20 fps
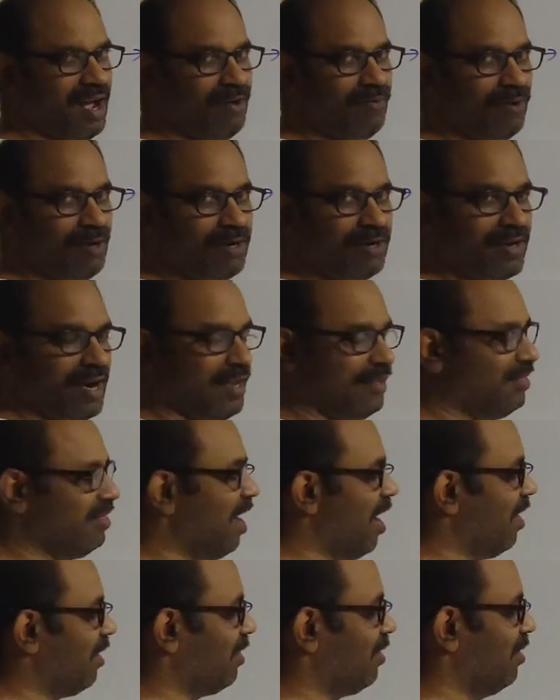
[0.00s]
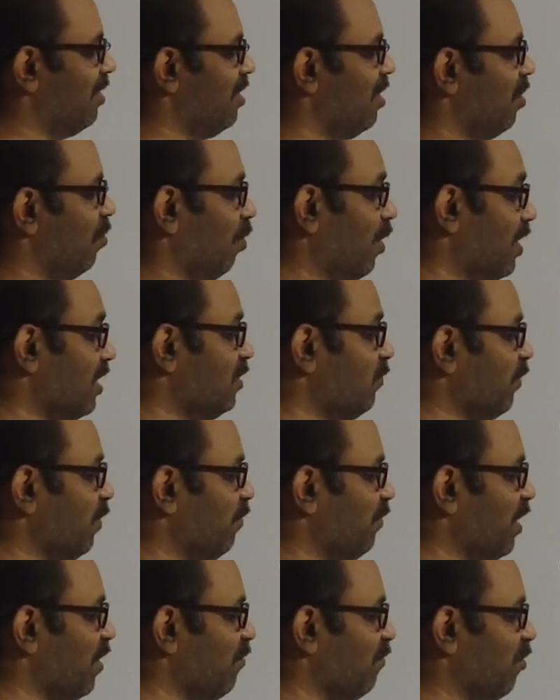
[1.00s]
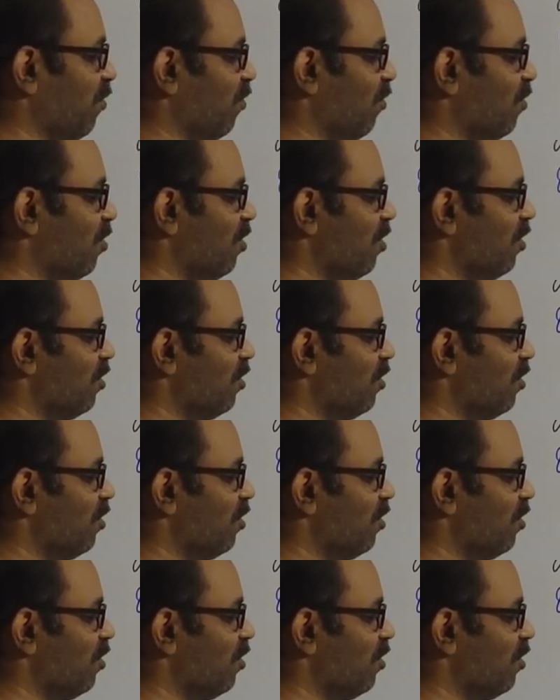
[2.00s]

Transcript: I won't write that. What is 54?